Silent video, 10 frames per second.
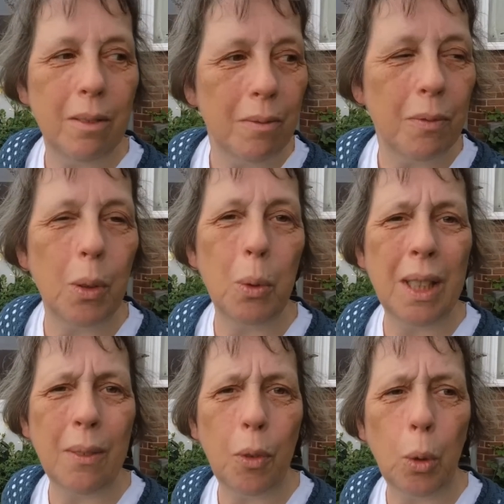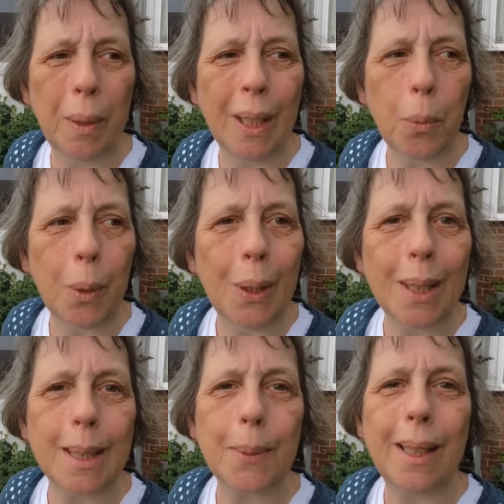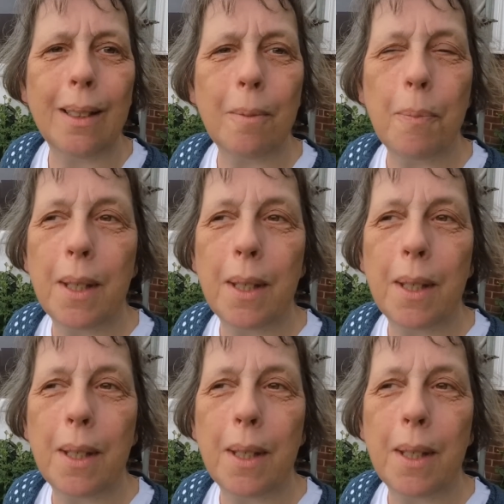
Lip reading: and full week at work as well.